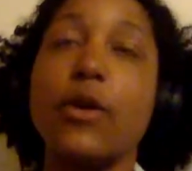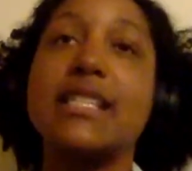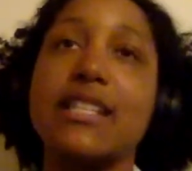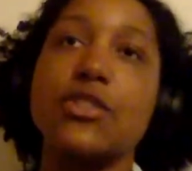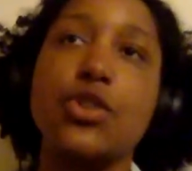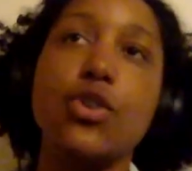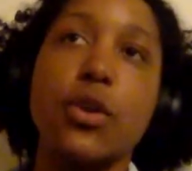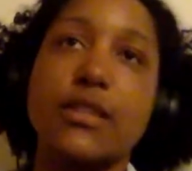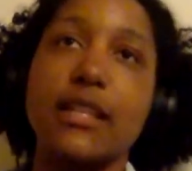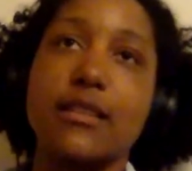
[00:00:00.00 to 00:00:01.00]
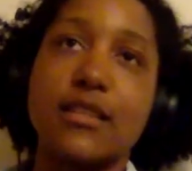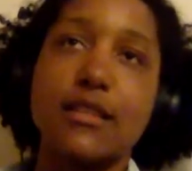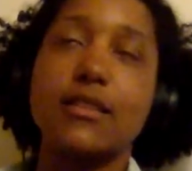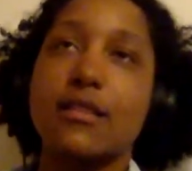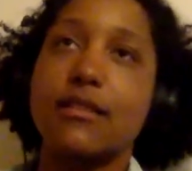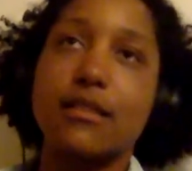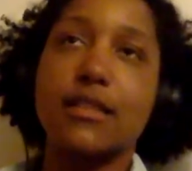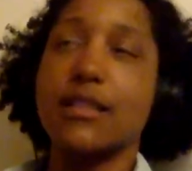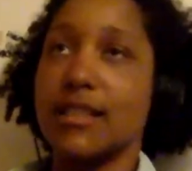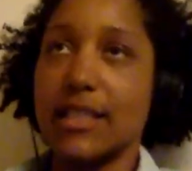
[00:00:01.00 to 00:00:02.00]
Oh, I stayed in two hotels
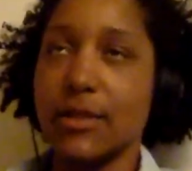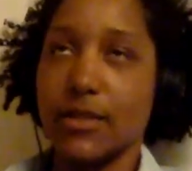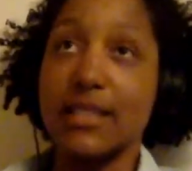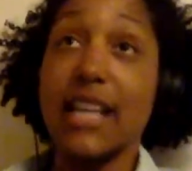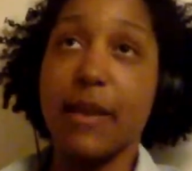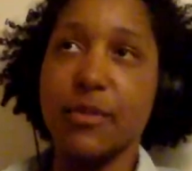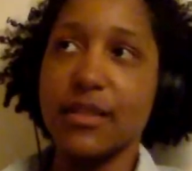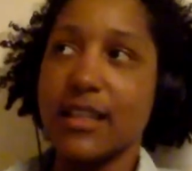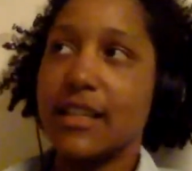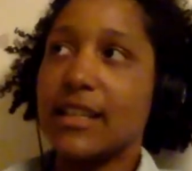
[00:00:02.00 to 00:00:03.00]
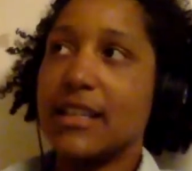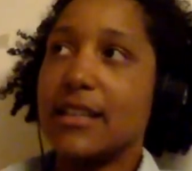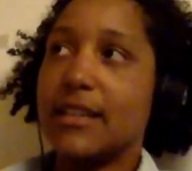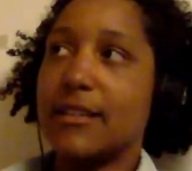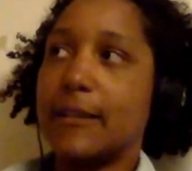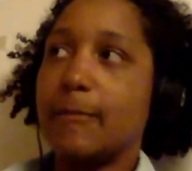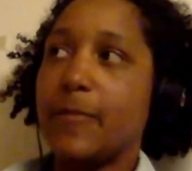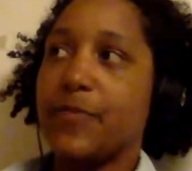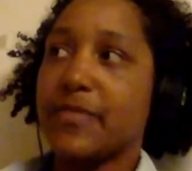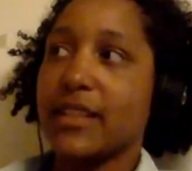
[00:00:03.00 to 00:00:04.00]
because this happened.
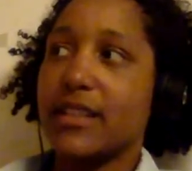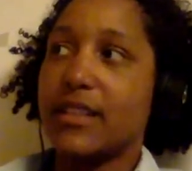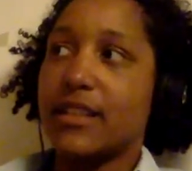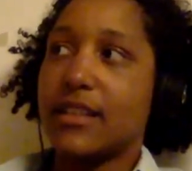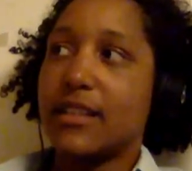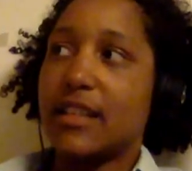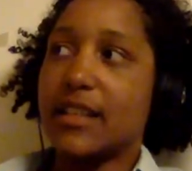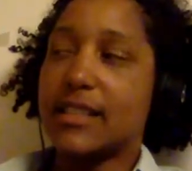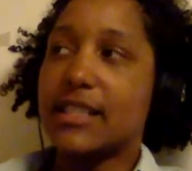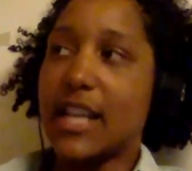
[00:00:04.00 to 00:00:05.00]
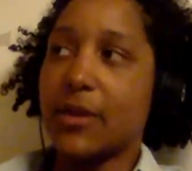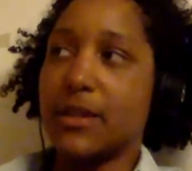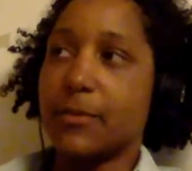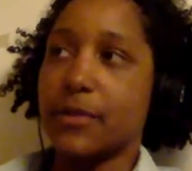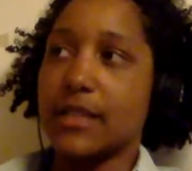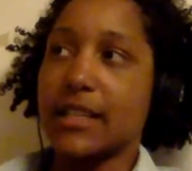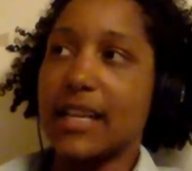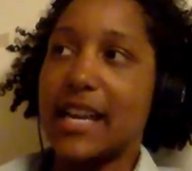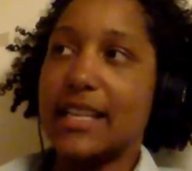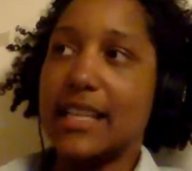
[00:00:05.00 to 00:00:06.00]
And I was chatting up with this
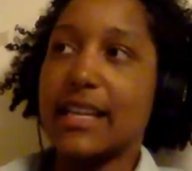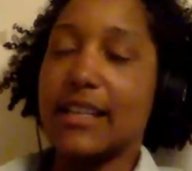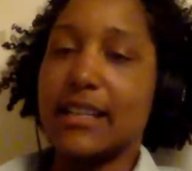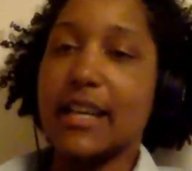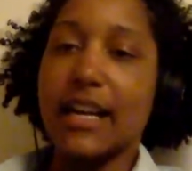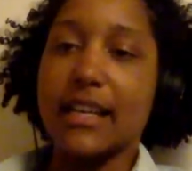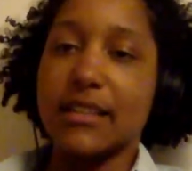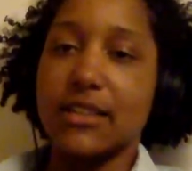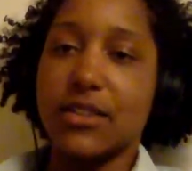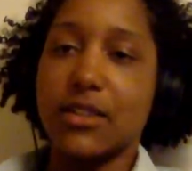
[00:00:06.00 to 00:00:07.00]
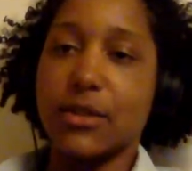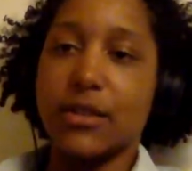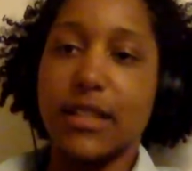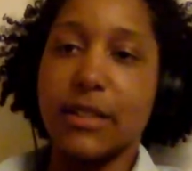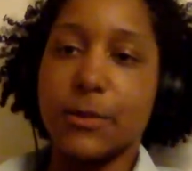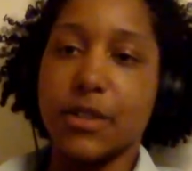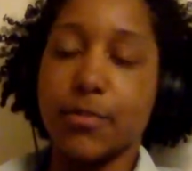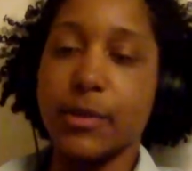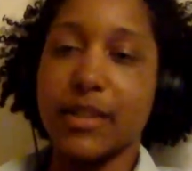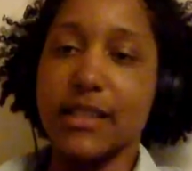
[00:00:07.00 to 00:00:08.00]
guy, and he got a knock on his door, and it was
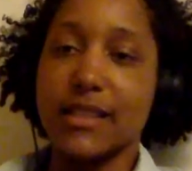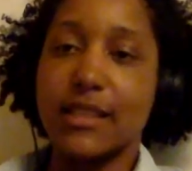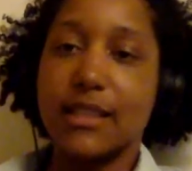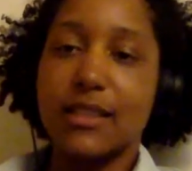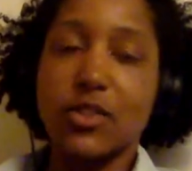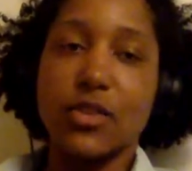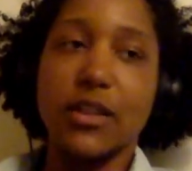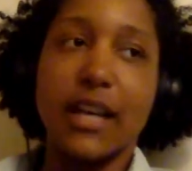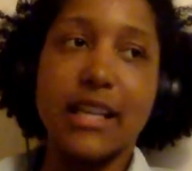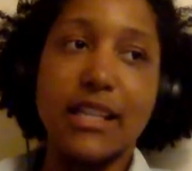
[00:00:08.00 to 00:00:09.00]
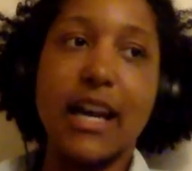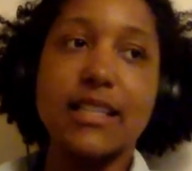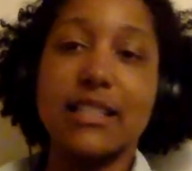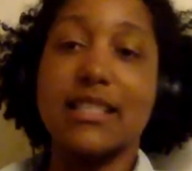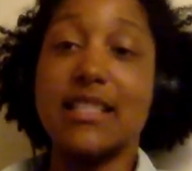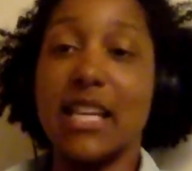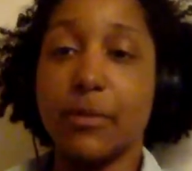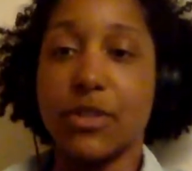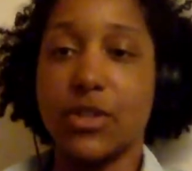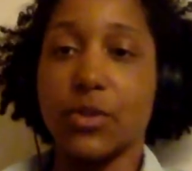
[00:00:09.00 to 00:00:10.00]
the police. So I knocked on his
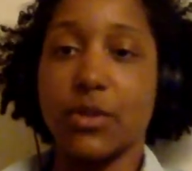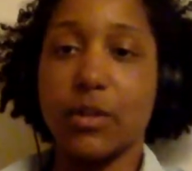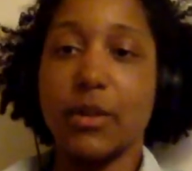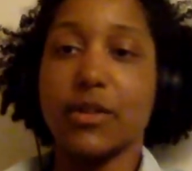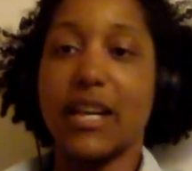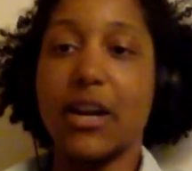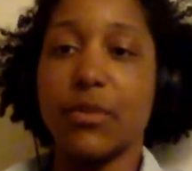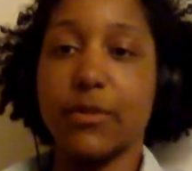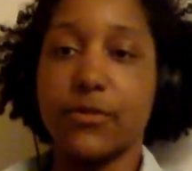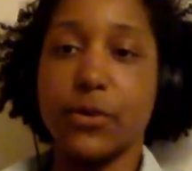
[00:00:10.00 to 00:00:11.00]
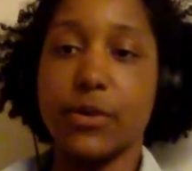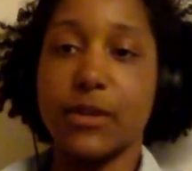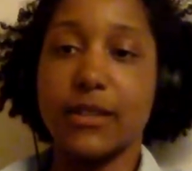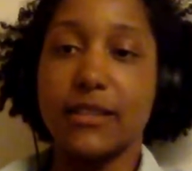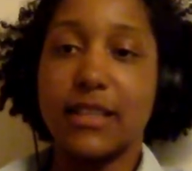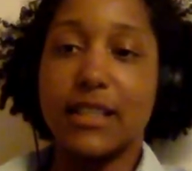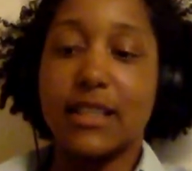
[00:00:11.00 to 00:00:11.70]
neighbor's door about an hour before.